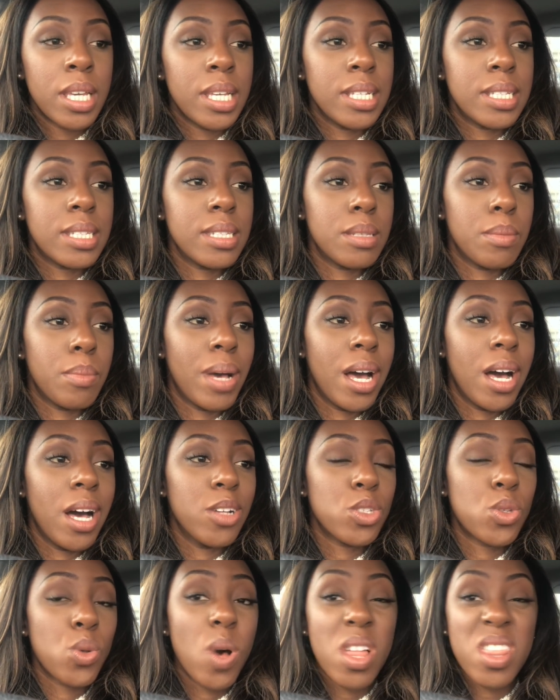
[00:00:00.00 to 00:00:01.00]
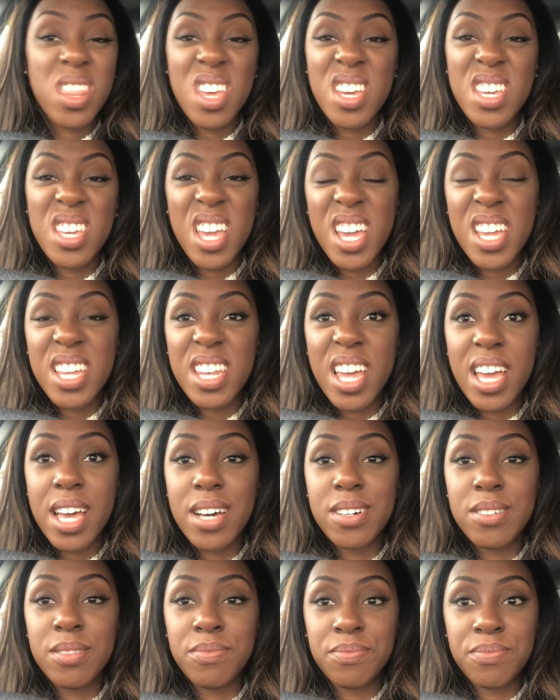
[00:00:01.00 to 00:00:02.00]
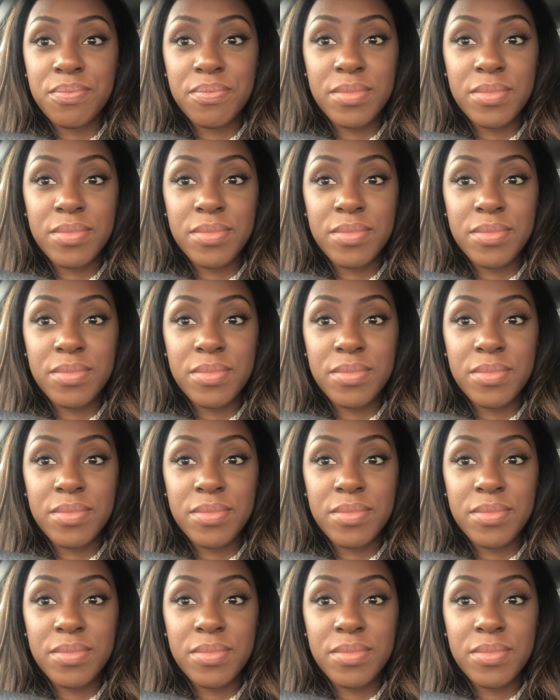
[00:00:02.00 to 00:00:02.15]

It is about 12:38 now.